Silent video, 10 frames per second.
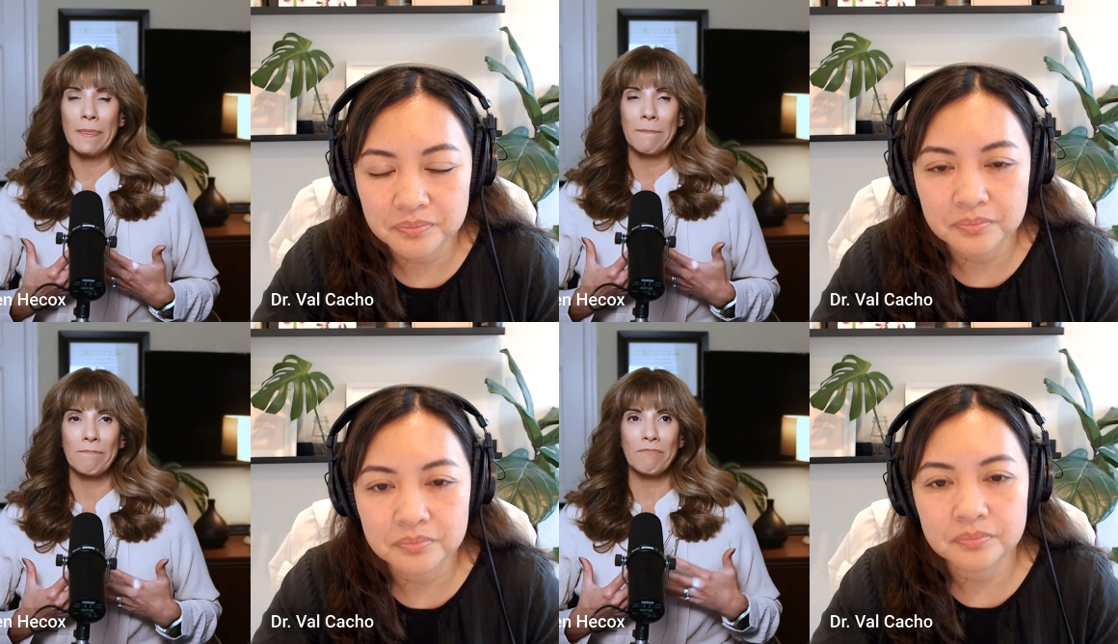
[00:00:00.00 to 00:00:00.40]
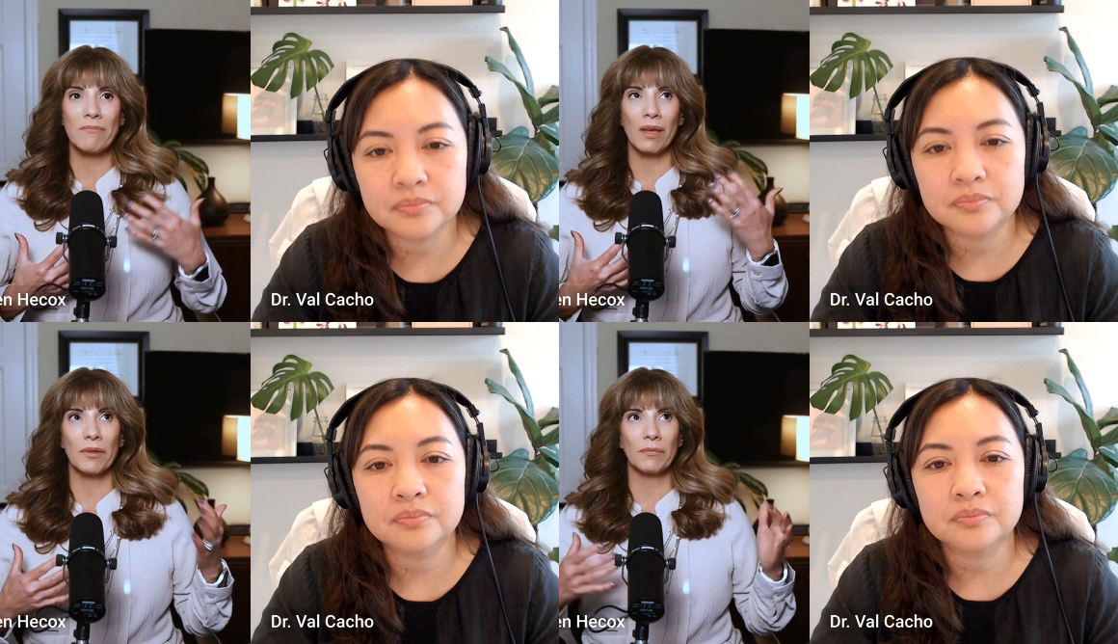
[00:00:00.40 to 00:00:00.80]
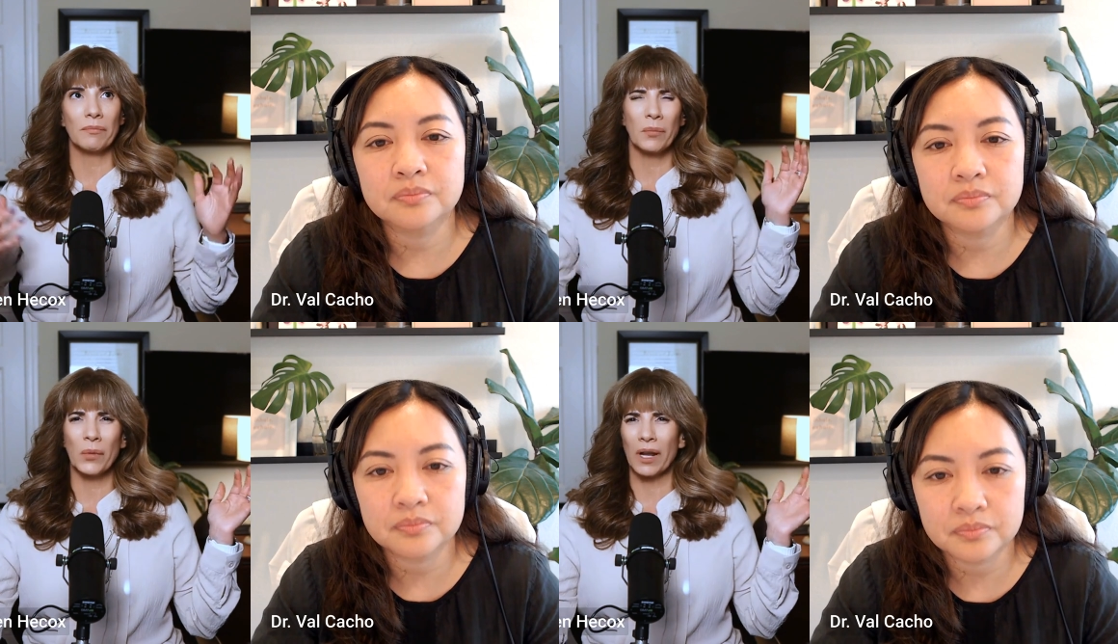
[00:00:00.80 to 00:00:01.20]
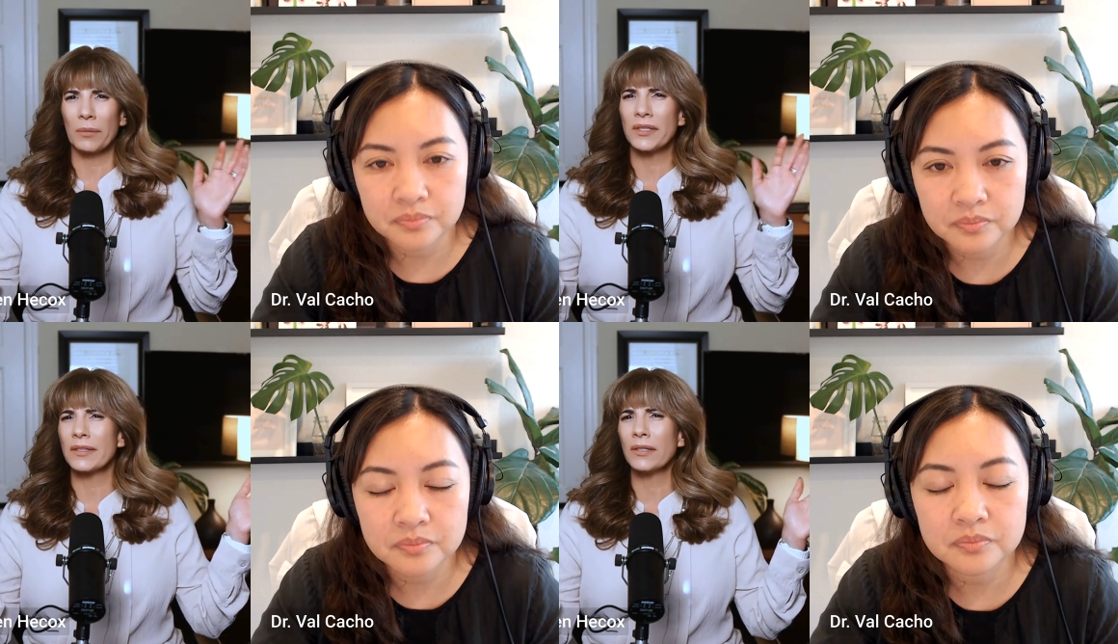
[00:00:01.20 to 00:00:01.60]
Speaker 1: Mm. I mean, I
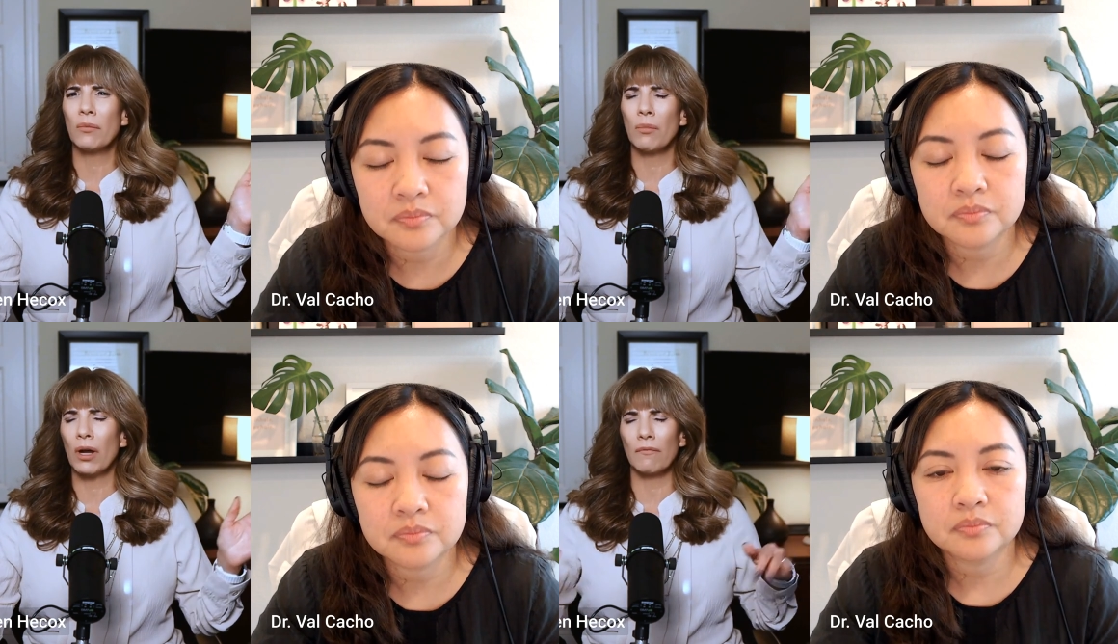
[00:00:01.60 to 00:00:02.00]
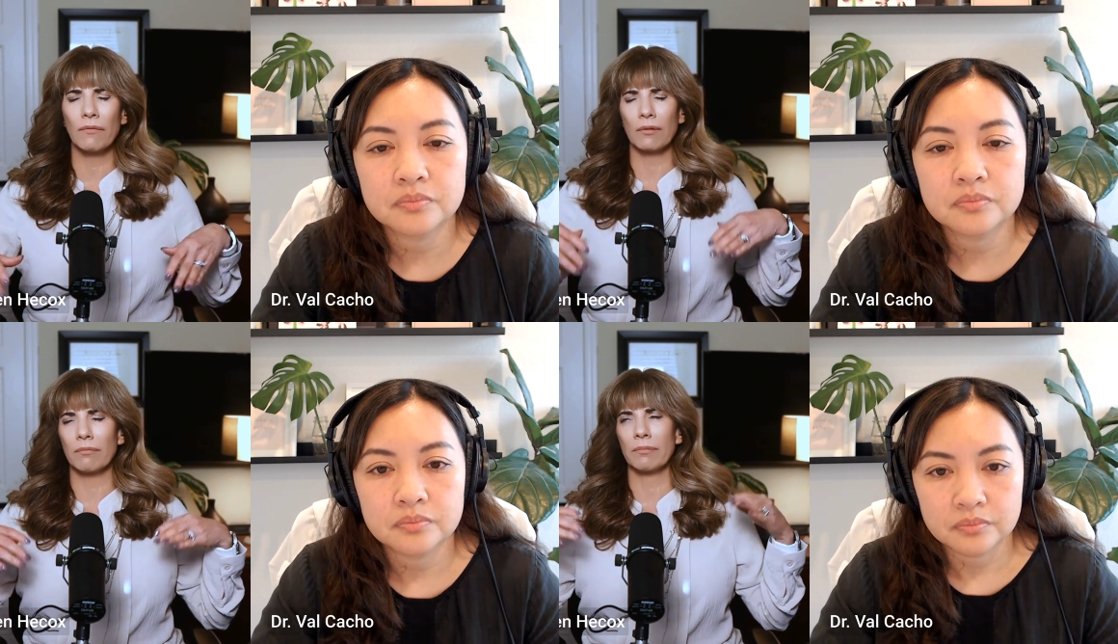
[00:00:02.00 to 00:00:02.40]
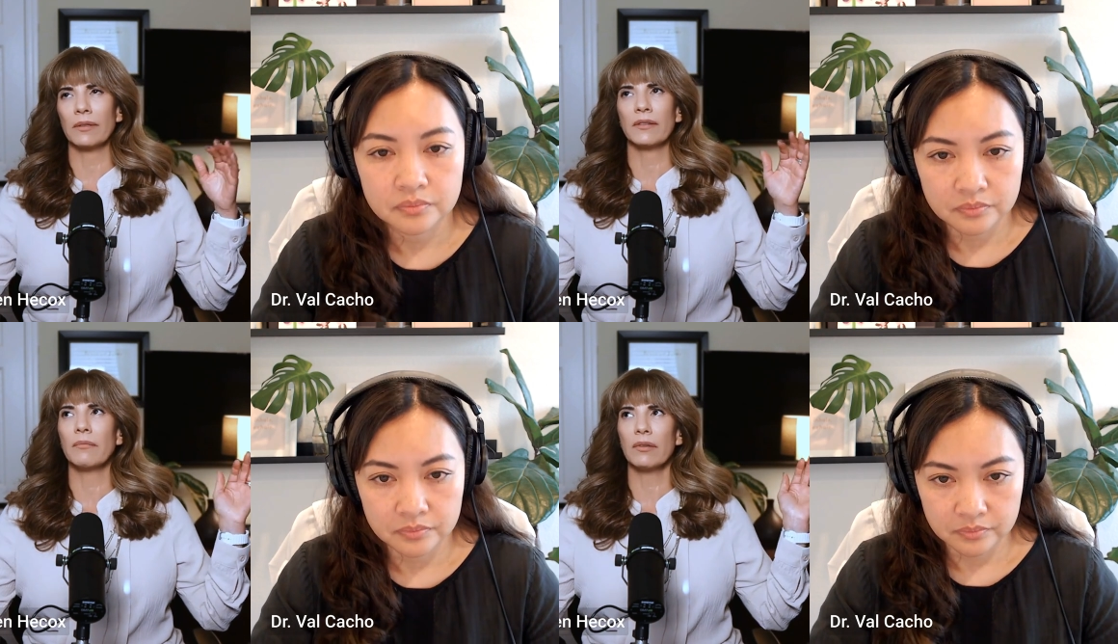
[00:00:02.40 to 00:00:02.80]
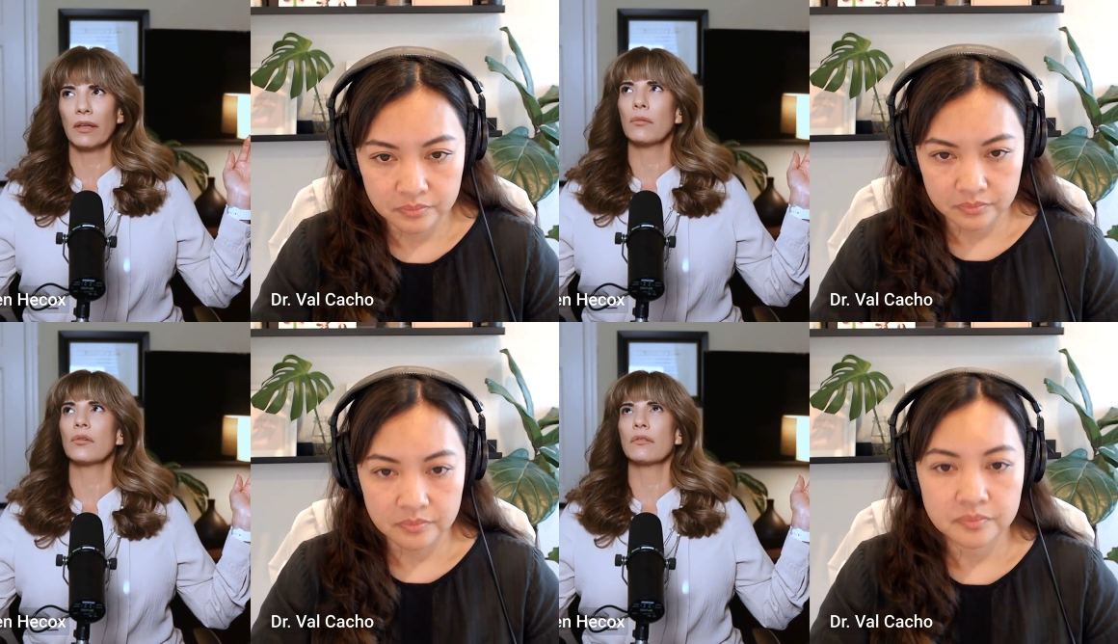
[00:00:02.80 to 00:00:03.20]
was a single mom for it seems
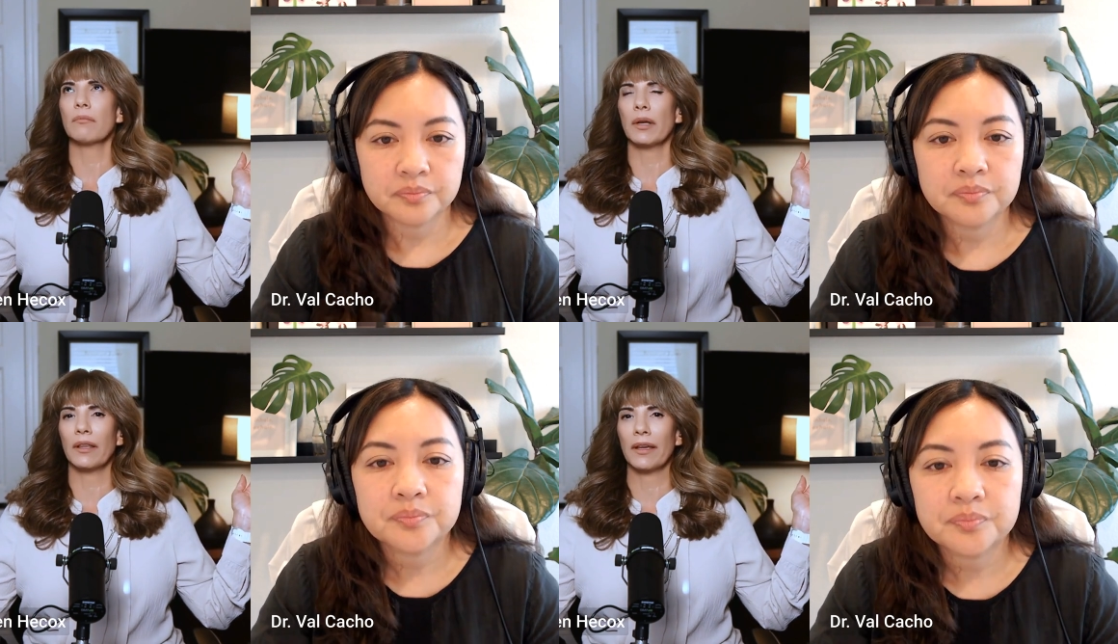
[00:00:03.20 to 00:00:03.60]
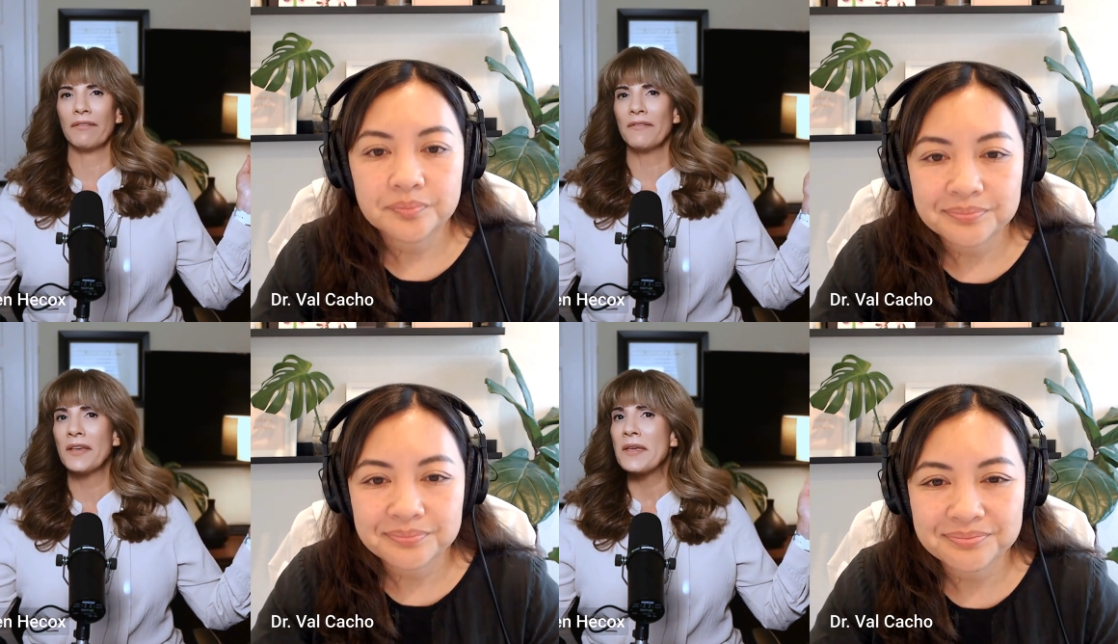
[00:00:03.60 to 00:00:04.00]
like most of my life.